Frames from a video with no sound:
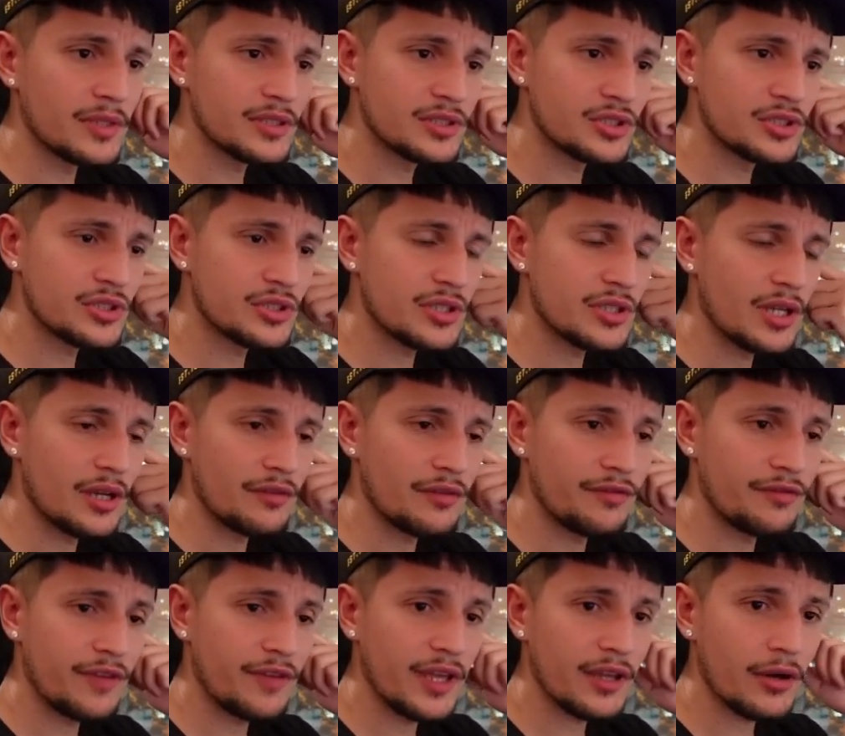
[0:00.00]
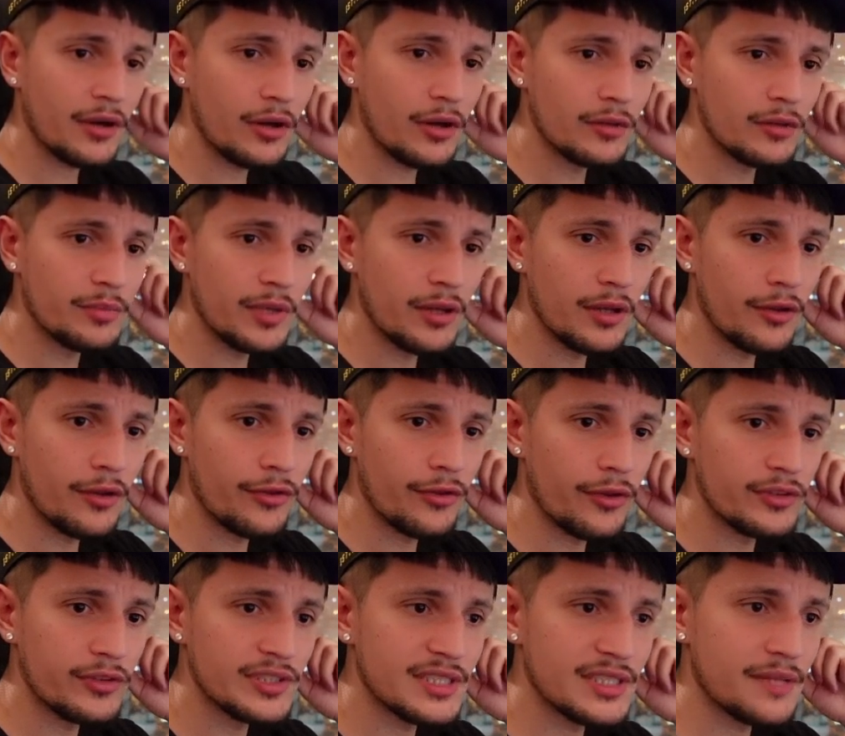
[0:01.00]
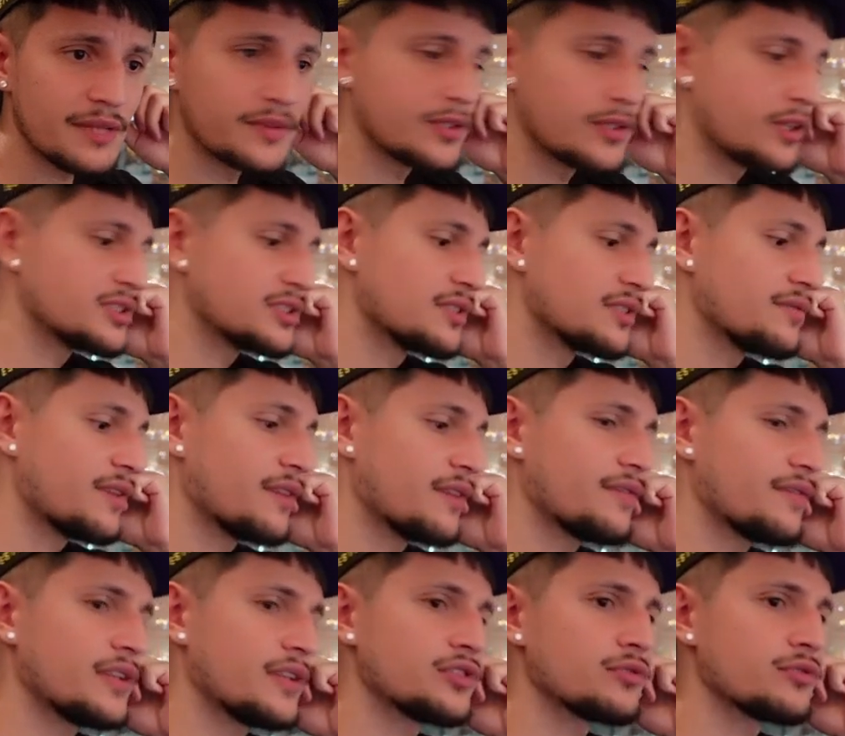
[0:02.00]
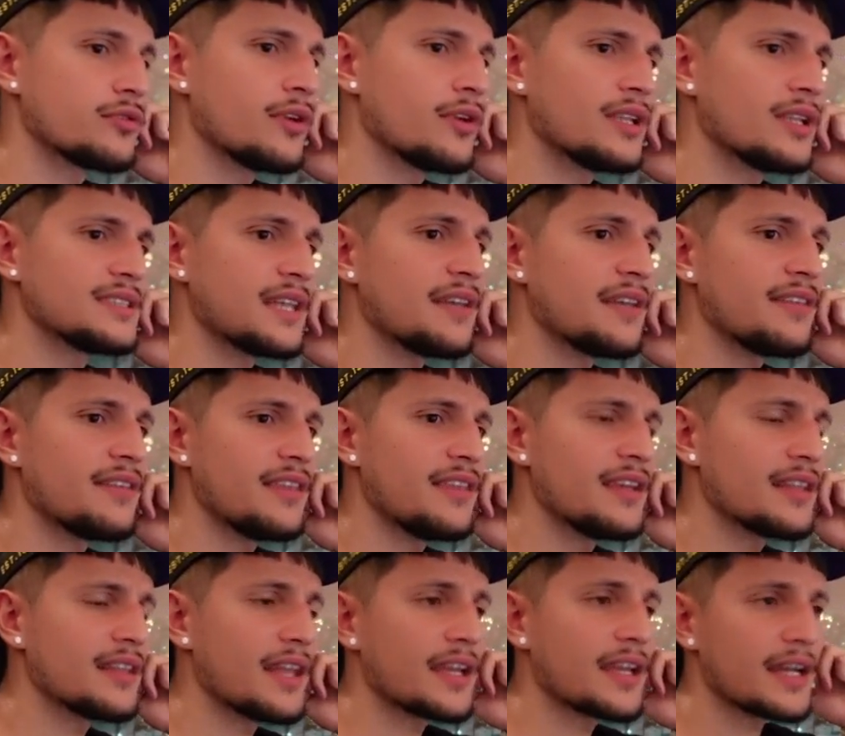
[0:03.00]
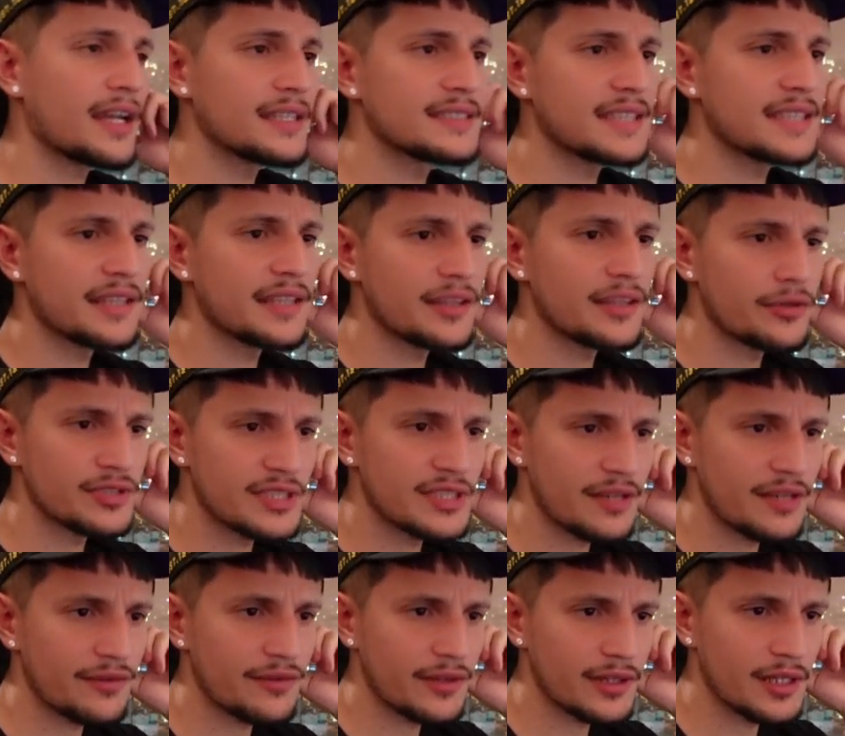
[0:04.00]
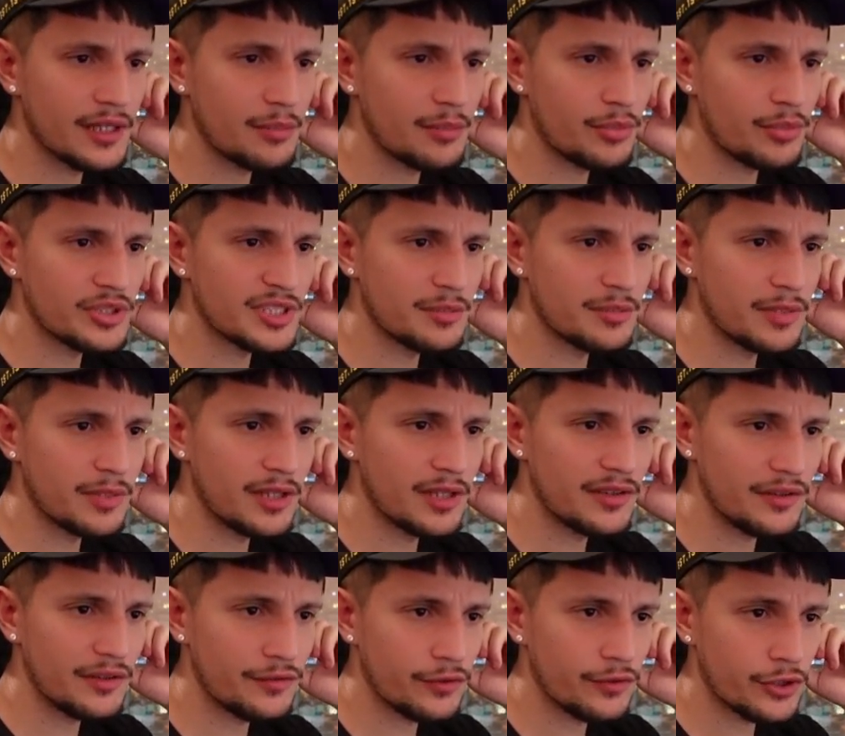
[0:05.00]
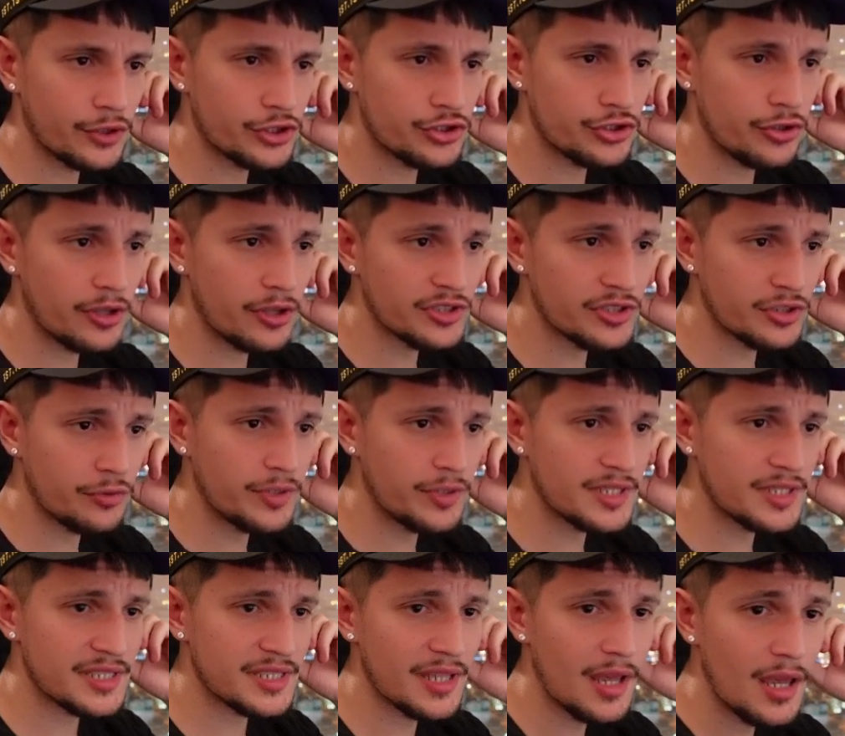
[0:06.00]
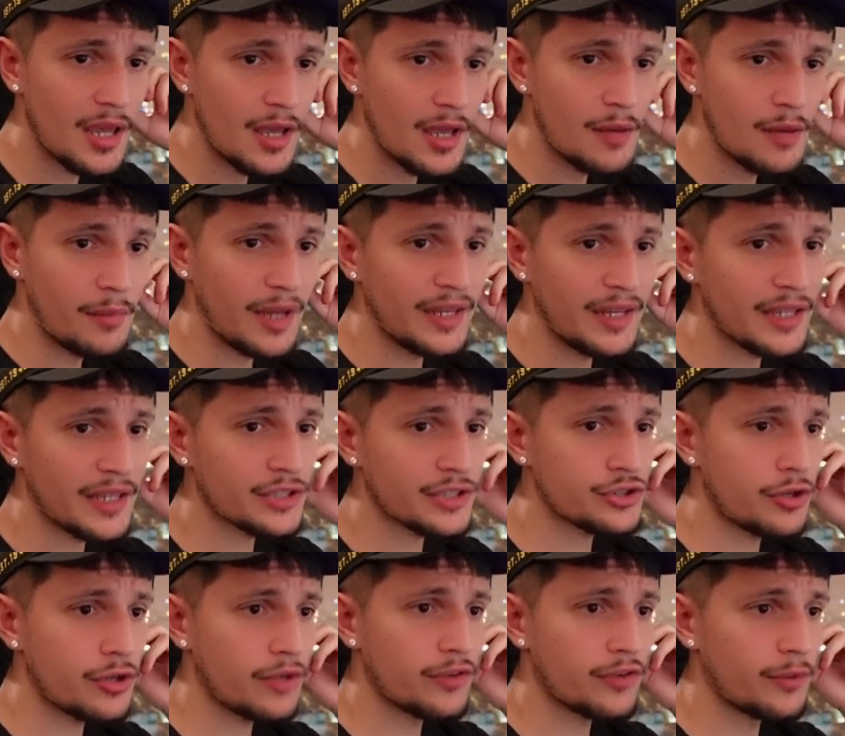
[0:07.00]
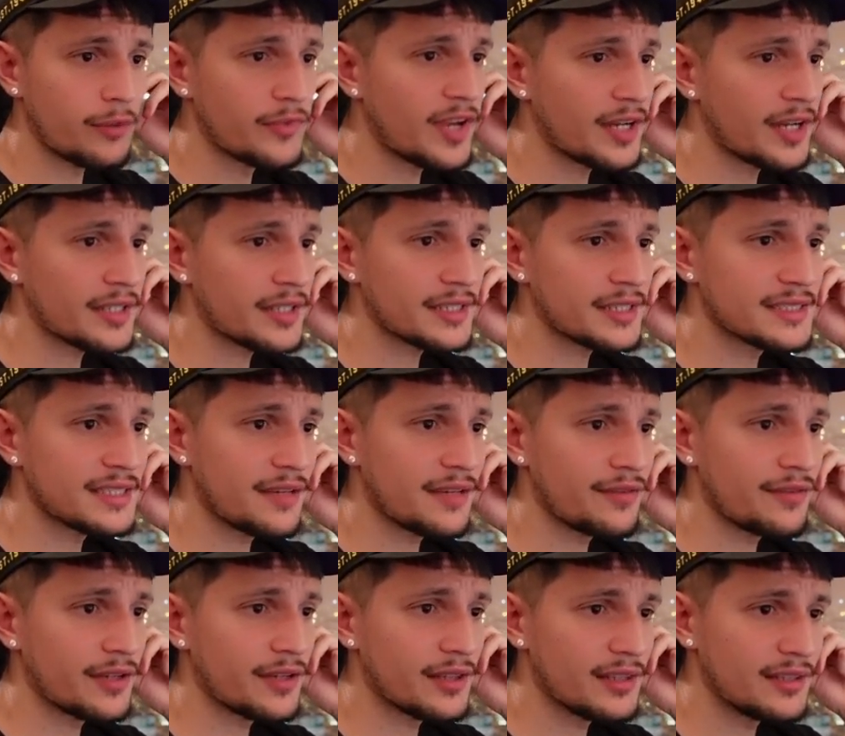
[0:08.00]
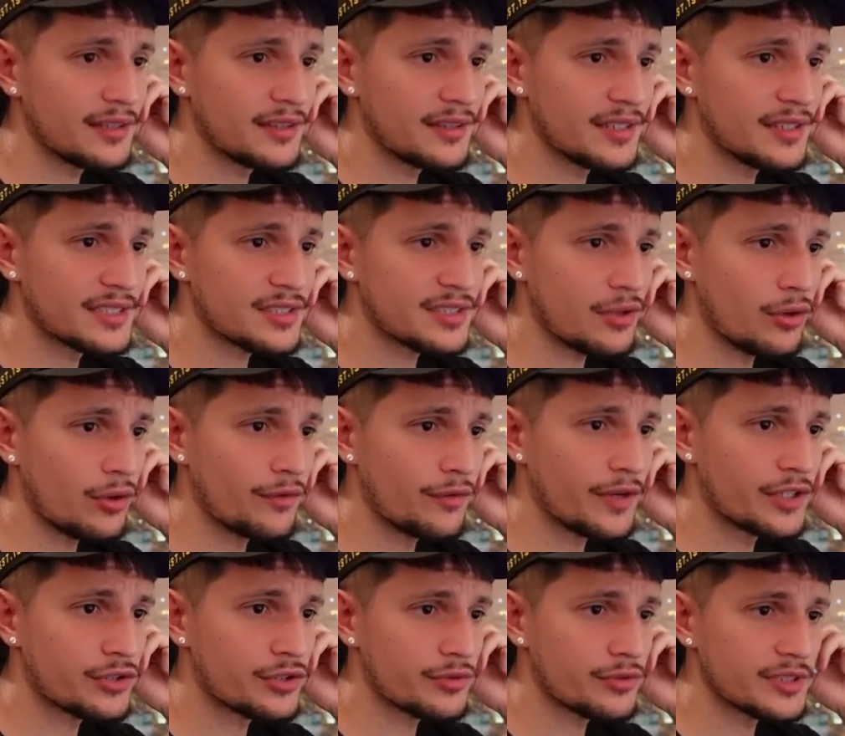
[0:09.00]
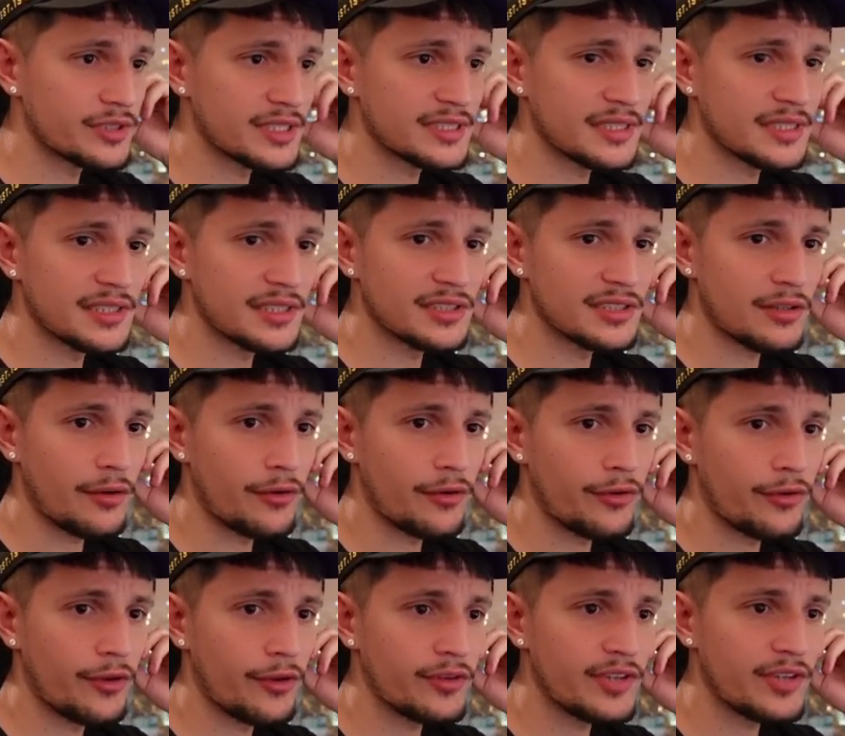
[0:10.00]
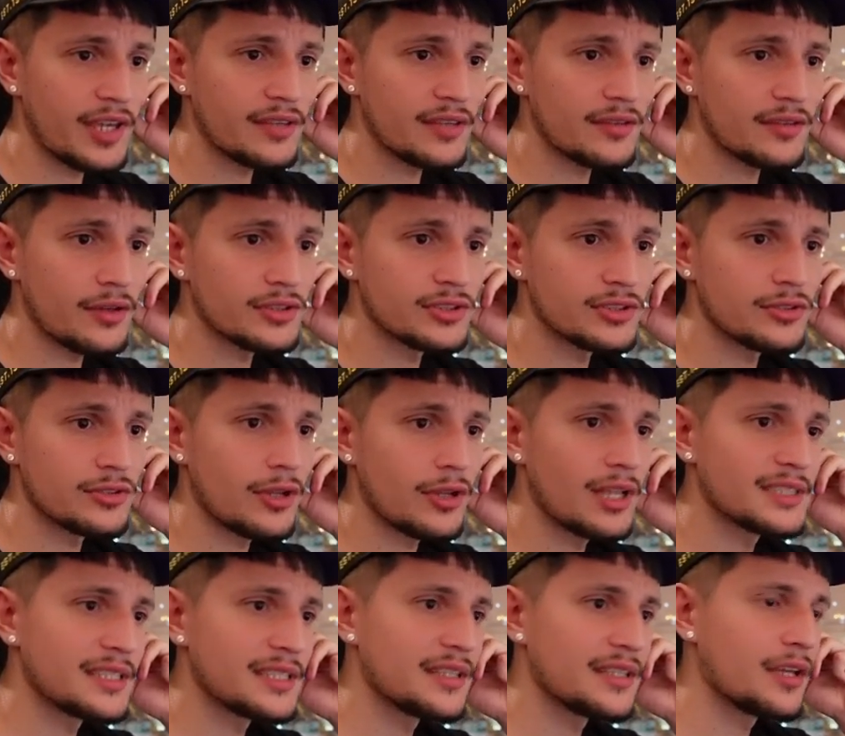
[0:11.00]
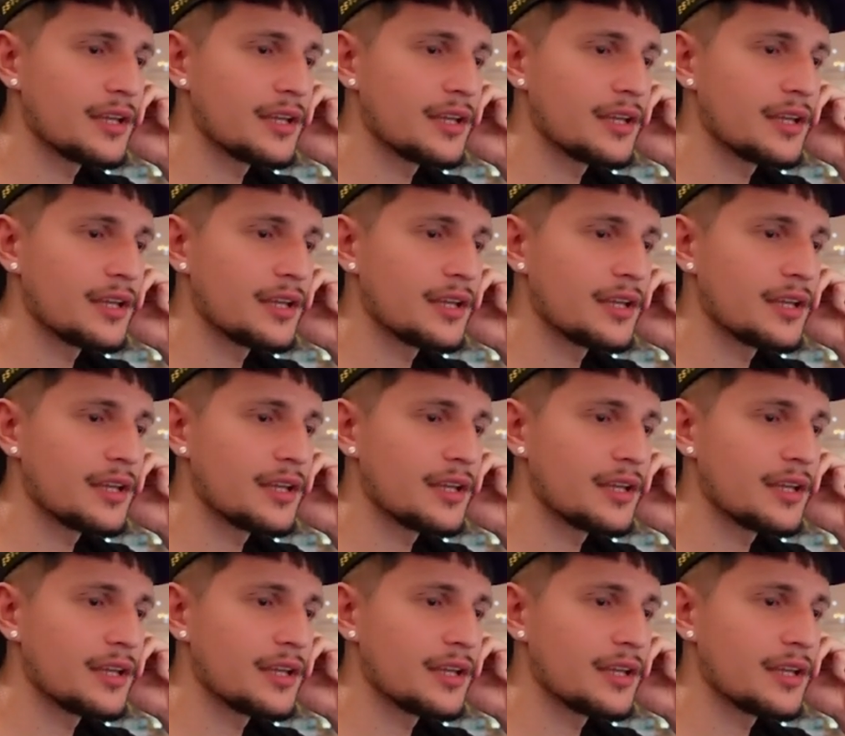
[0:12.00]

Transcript: uh, fake out below $37,500. I think, like I said, there is definitely a possibility for a short squeeze. My next short-term target is definitely this overhead resistance around $38,000. And then we